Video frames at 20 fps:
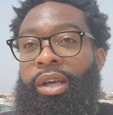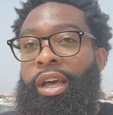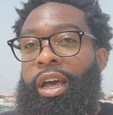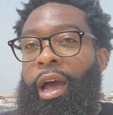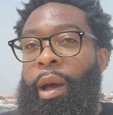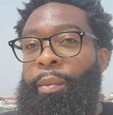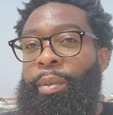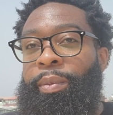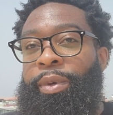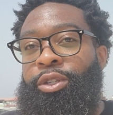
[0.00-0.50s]

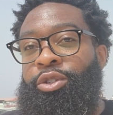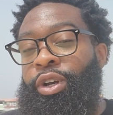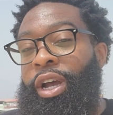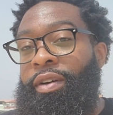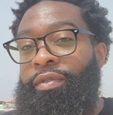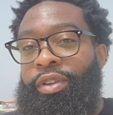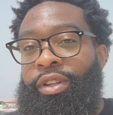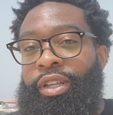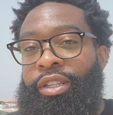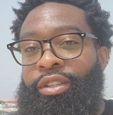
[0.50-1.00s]
I'm gonna be
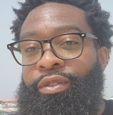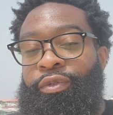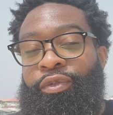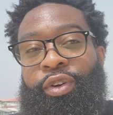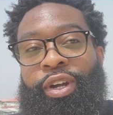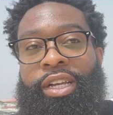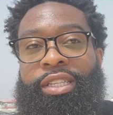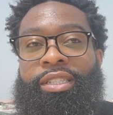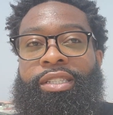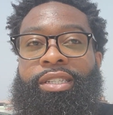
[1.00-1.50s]
traveling to
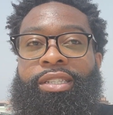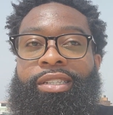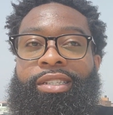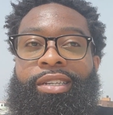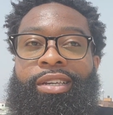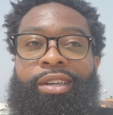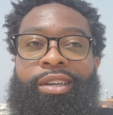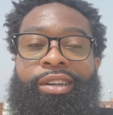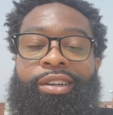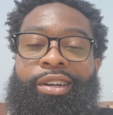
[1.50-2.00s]
France this
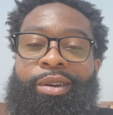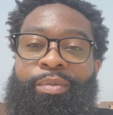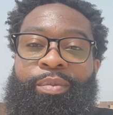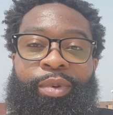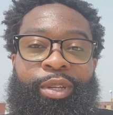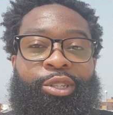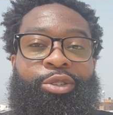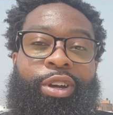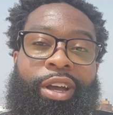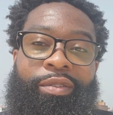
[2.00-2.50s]
year. I'm gonna
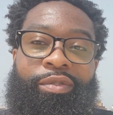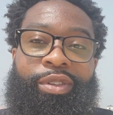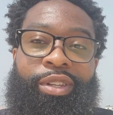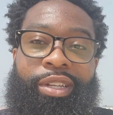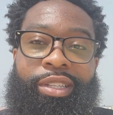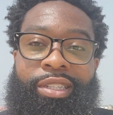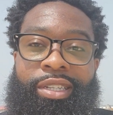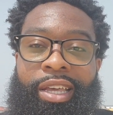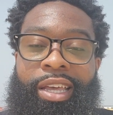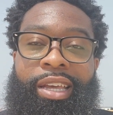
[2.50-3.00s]
be
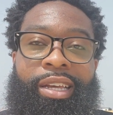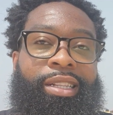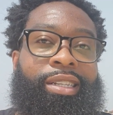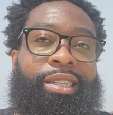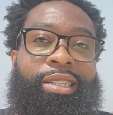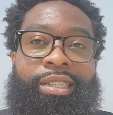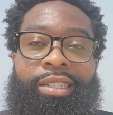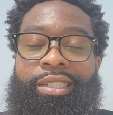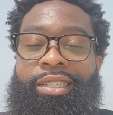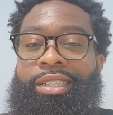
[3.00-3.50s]
traveling to
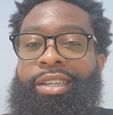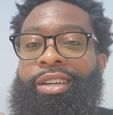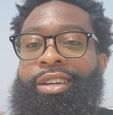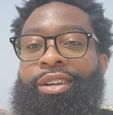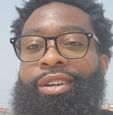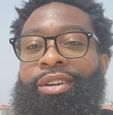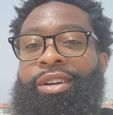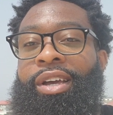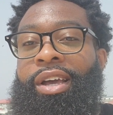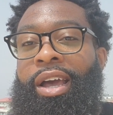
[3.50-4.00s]
England this
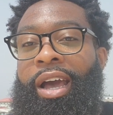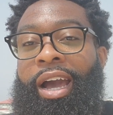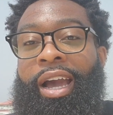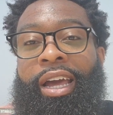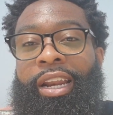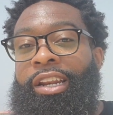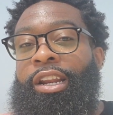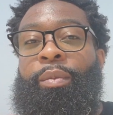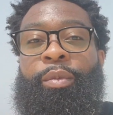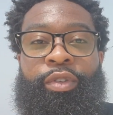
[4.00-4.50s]
year. I
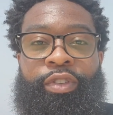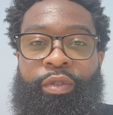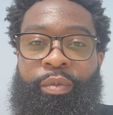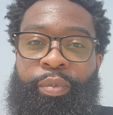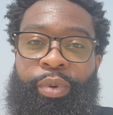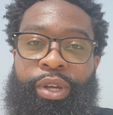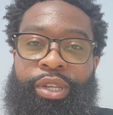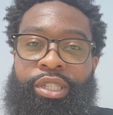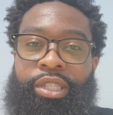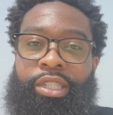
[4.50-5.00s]
got a number of
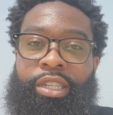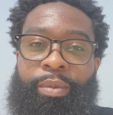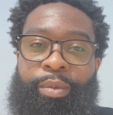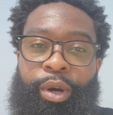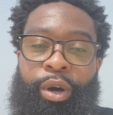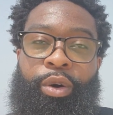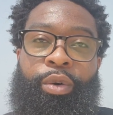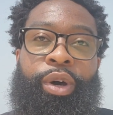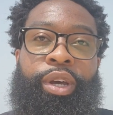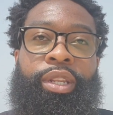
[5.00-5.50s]
different places I'm
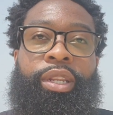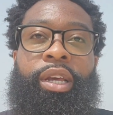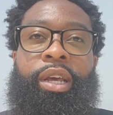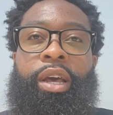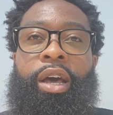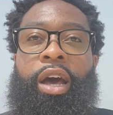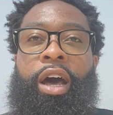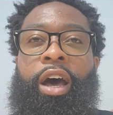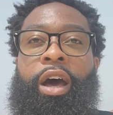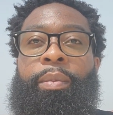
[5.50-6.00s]
going.
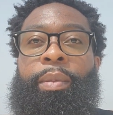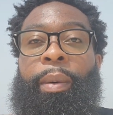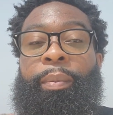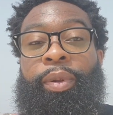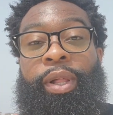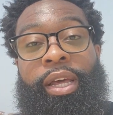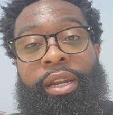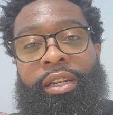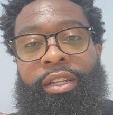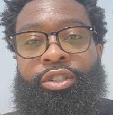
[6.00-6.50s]
I'm
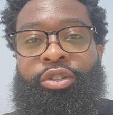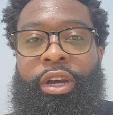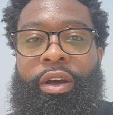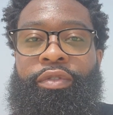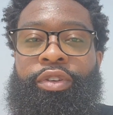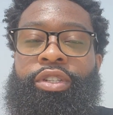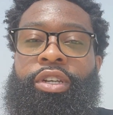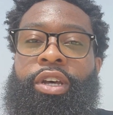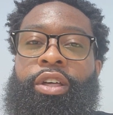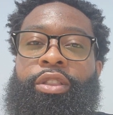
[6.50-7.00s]
planning to
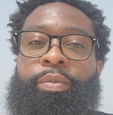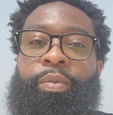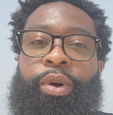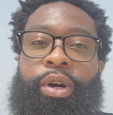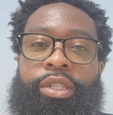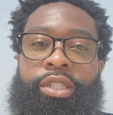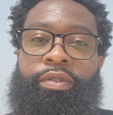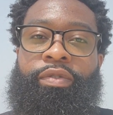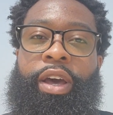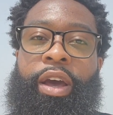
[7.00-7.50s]
travel to other
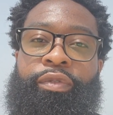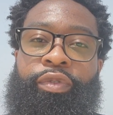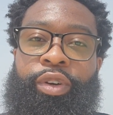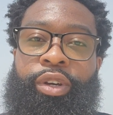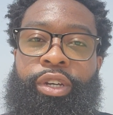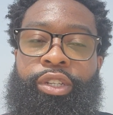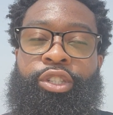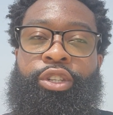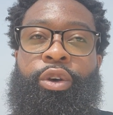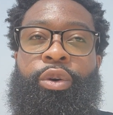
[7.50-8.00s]
parts of
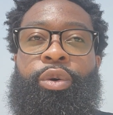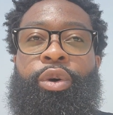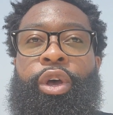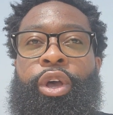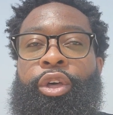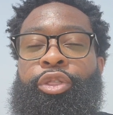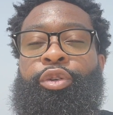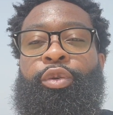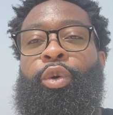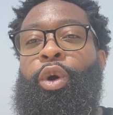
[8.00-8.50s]
Africa. So
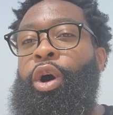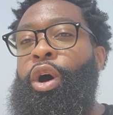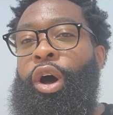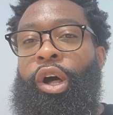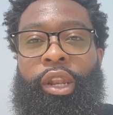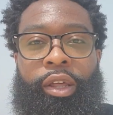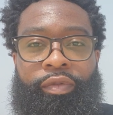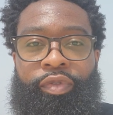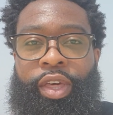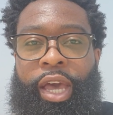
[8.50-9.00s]
through
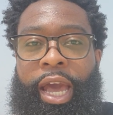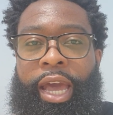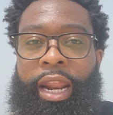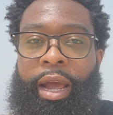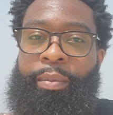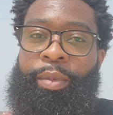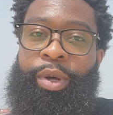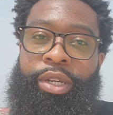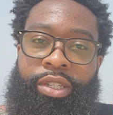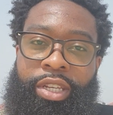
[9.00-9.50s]
all of that,
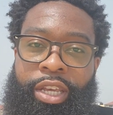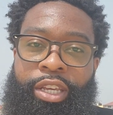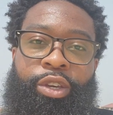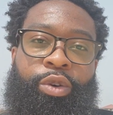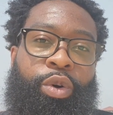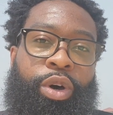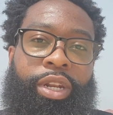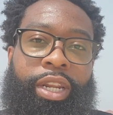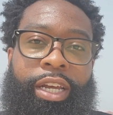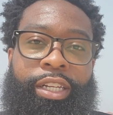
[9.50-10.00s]
I'm gonna take you
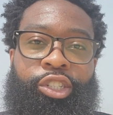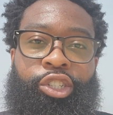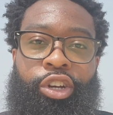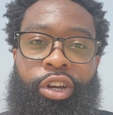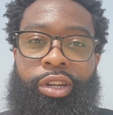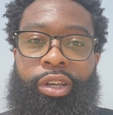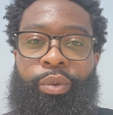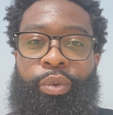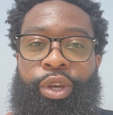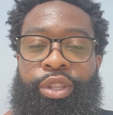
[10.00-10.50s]
on that
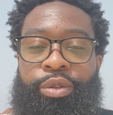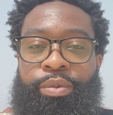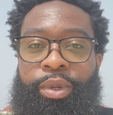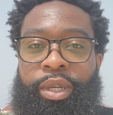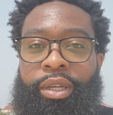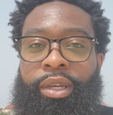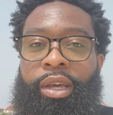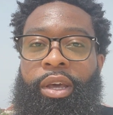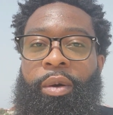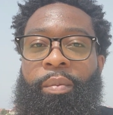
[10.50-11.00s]
journey with
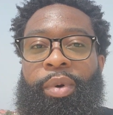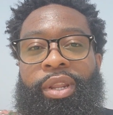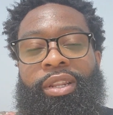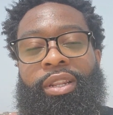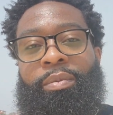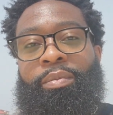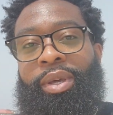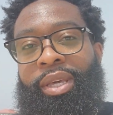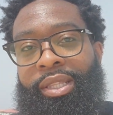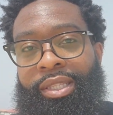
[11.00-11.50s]
me. But in
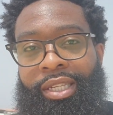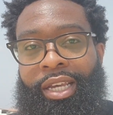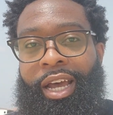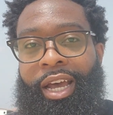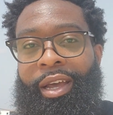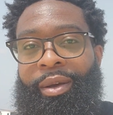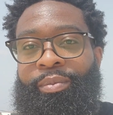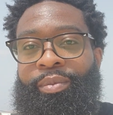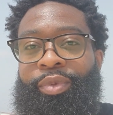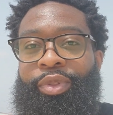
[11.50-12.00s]
the
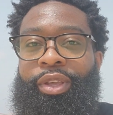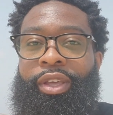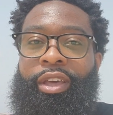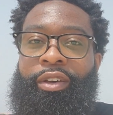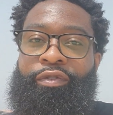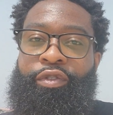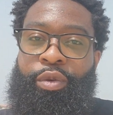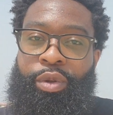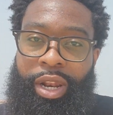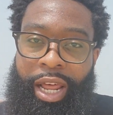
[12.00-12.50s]
meantime,
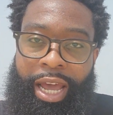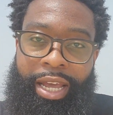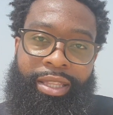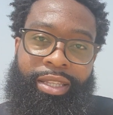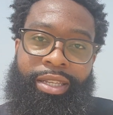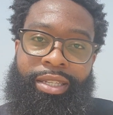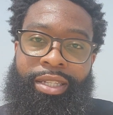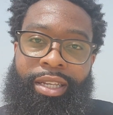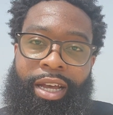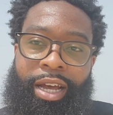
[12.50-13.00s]
if you like
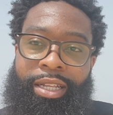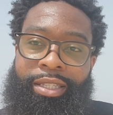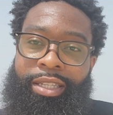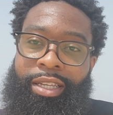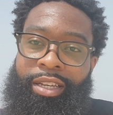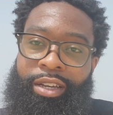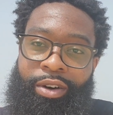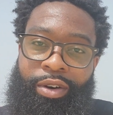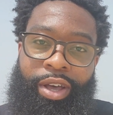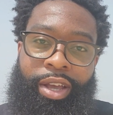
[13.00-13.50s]
this
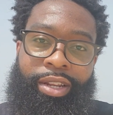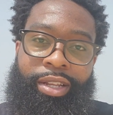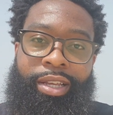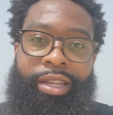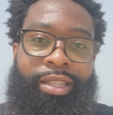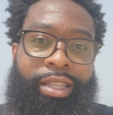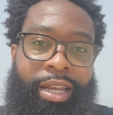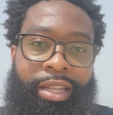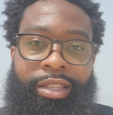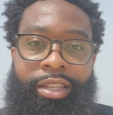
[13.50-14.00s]
content, go ahead and
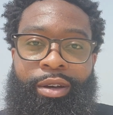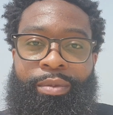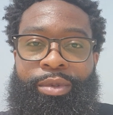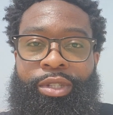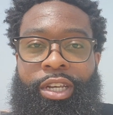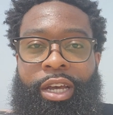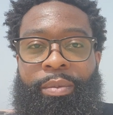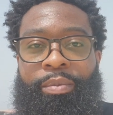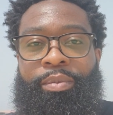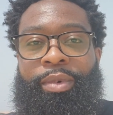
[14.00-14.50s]
hit that thumbs
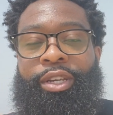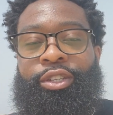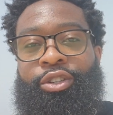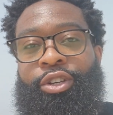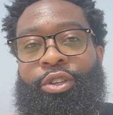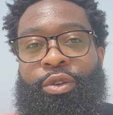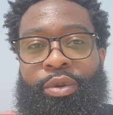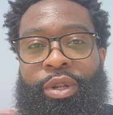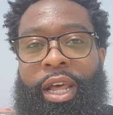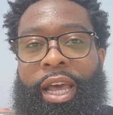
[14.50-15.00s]
up. Make sure
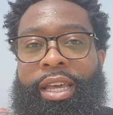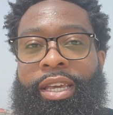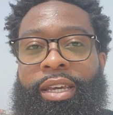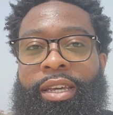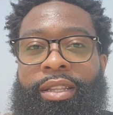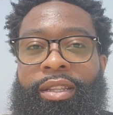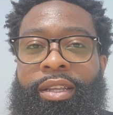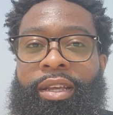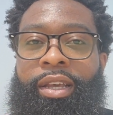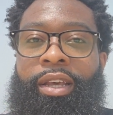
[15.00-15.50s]
you like
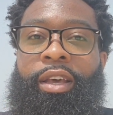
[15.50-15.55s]
it.